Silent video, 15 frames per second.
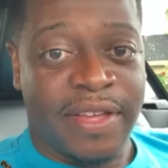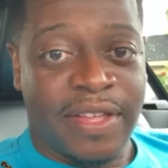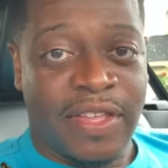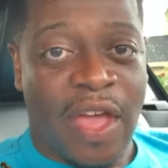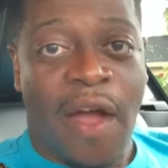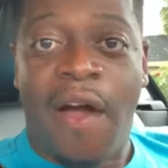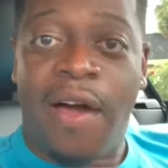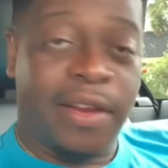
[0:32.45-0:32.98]

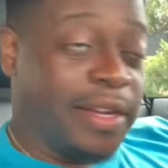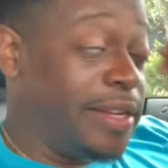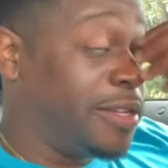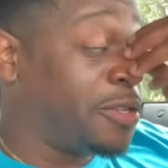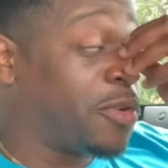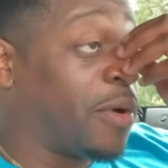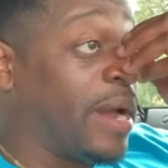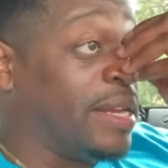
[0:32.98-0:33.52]
Y'all in
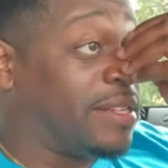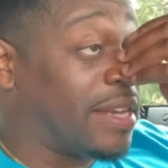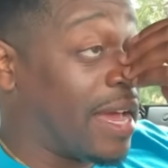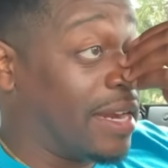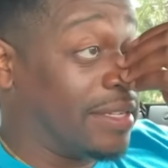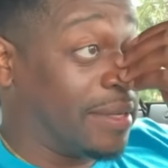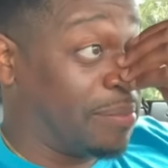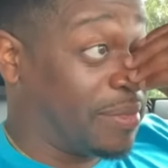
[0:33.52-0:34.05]
this crate
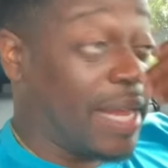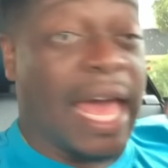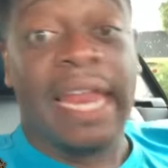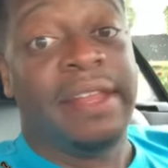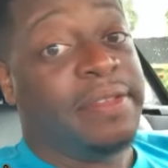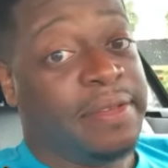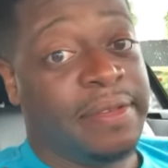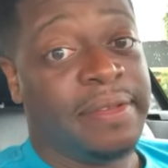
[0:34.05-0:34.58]
challenge, I'm
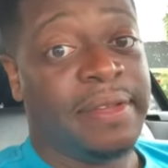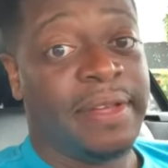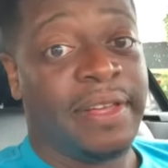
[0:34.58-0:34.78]
telling you.